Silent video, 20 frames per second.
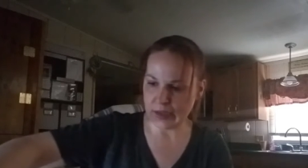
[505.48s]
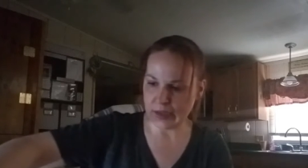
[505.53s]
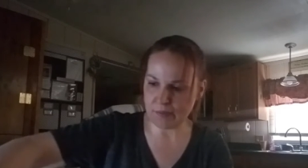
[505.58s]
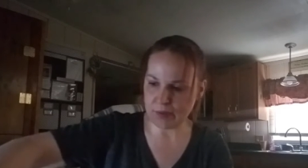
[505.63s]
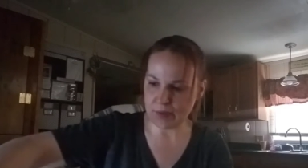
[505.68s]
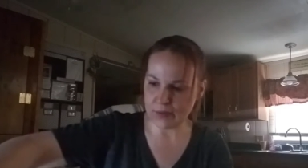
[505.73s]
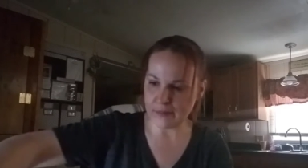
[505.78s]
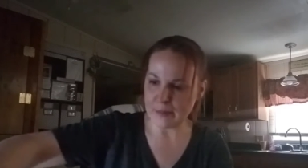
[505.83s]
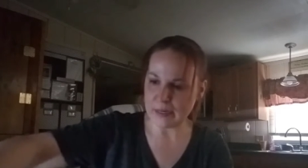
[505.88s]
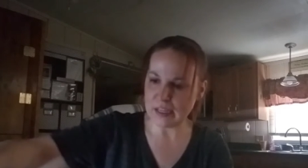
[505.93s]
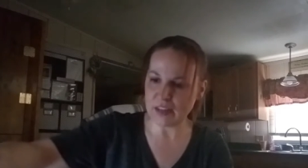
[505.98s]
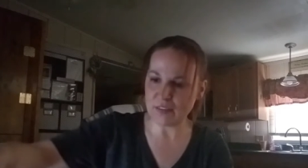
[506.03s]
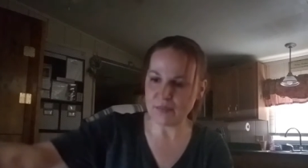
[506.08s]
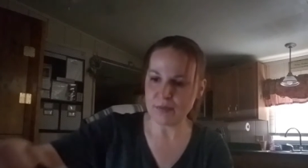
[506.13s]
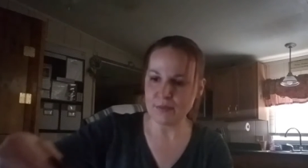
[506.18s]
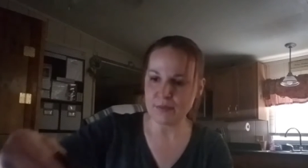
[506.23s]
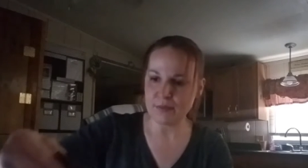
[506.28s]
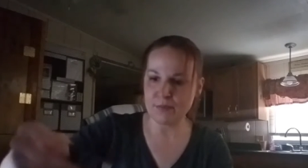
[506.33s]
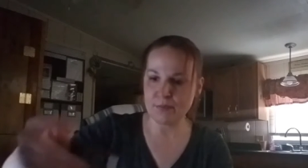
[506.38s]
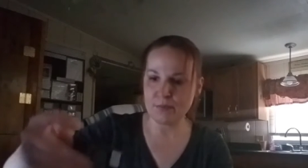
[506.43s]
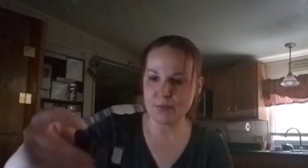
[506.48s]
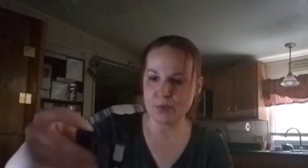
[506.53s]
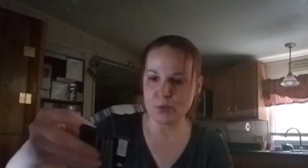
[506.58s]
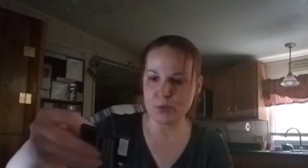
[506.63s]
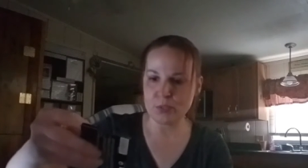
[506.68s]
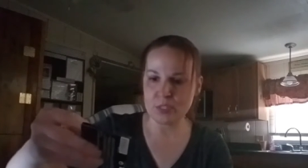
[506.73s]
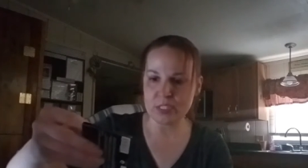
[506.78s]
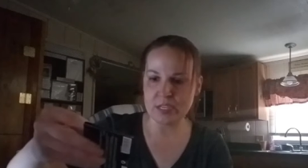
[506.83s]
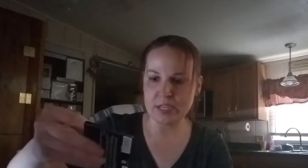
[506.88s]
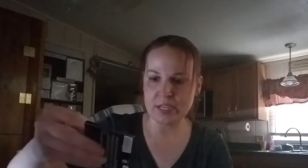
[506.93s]
If you buy the
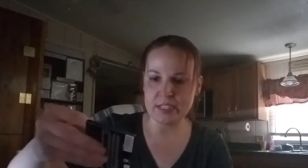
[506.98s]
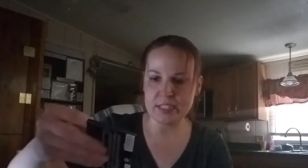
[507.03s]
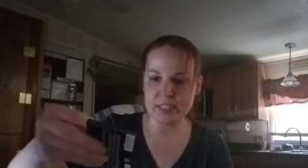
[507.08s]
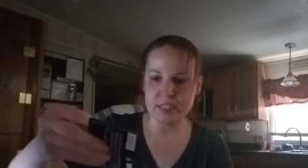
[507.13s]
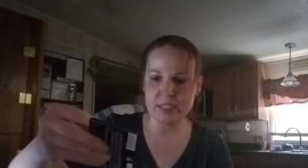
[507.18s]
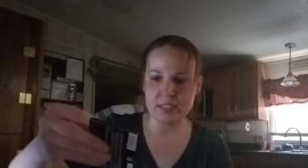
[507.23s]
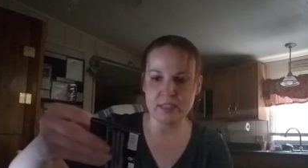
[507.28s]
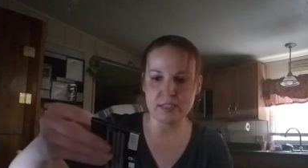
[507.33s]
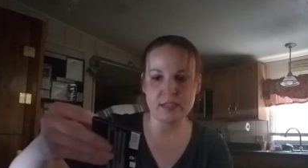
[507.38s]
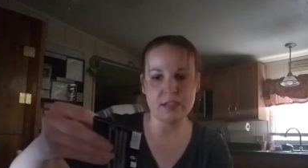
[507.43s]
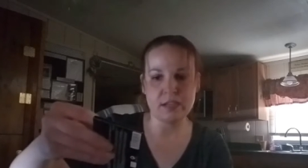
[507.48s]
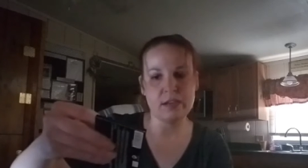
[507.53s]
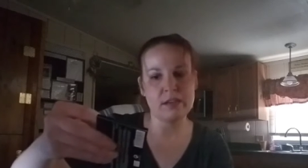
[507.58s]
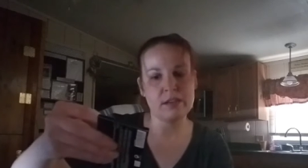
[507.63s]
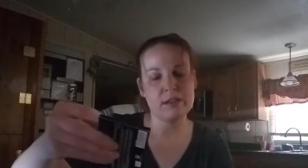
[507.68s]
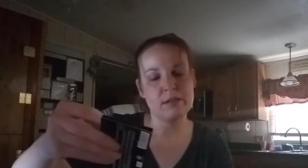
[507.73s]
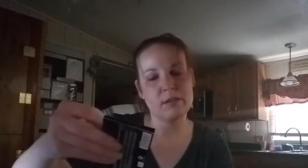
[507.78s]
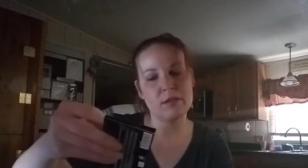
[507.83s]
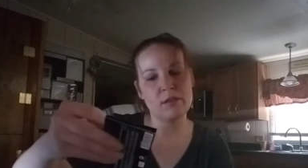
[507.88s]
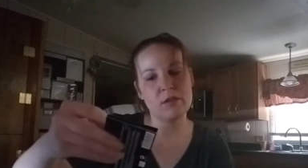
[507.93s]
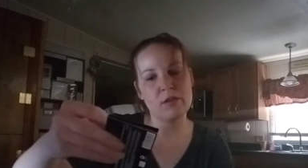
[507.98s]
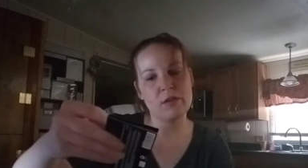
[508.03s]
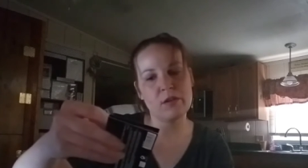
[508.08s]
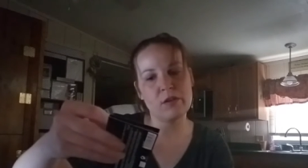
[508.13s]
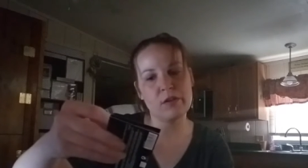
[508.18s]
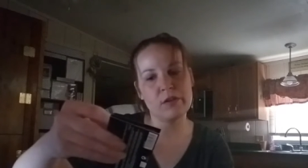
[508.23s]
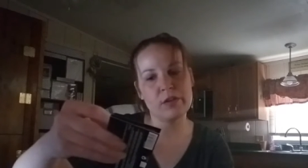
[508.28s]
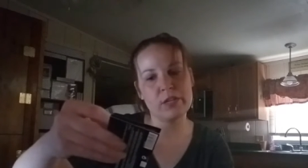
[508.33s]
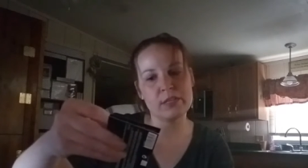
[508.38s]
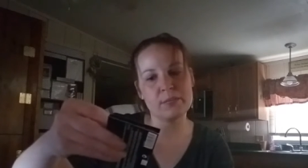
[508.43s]
full size of the
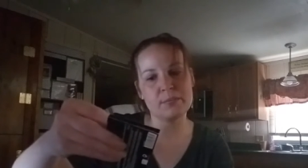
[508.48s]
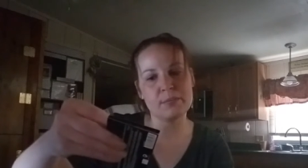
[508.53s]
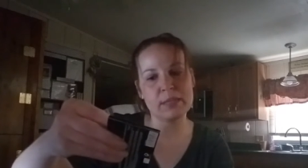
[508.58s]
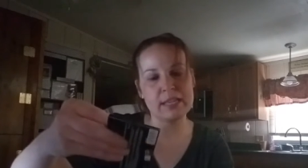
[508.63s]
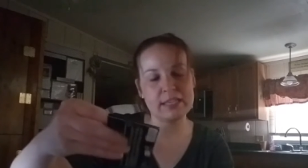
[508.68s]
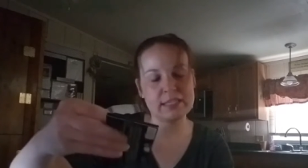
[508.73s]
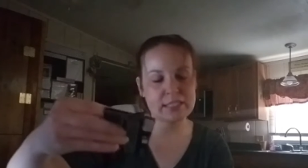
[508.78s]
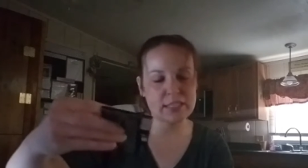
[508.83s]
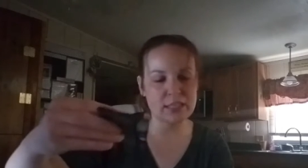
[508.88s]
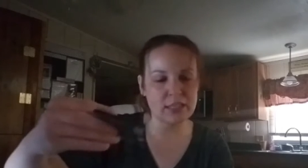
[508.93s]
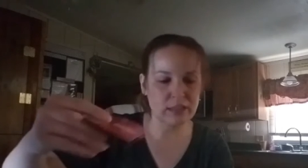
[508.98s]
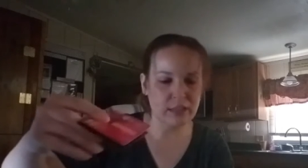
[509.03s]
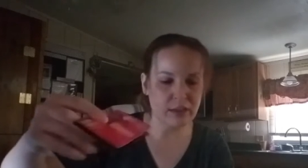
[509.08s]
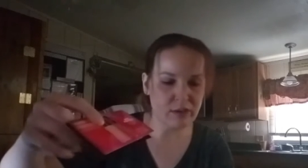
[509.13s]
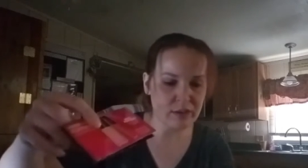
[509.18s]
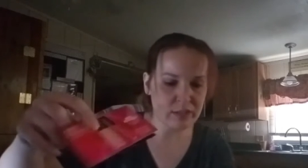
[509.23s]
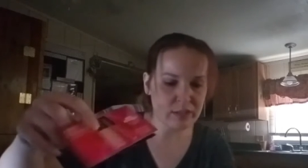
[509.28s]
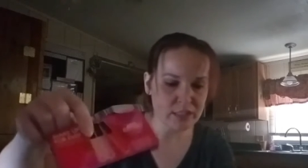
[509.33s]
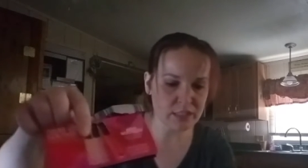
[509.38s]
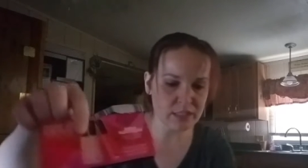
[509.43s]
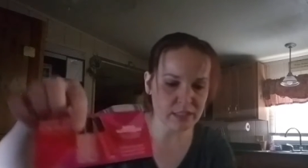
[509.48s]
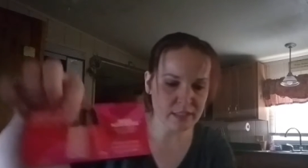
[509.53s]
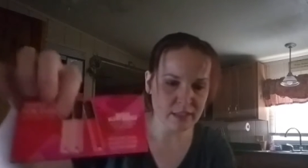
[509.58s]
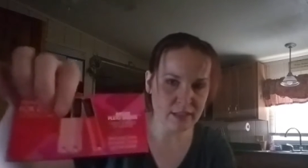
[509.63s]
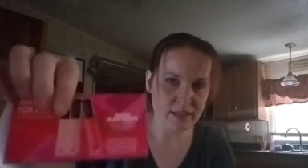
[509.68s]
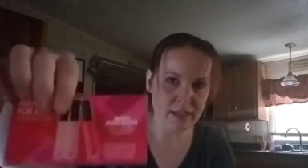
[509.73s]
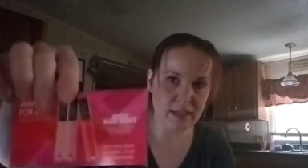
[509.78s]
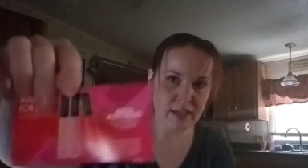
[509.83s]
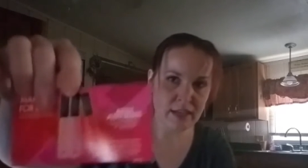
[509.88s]
Artist Plexiglass.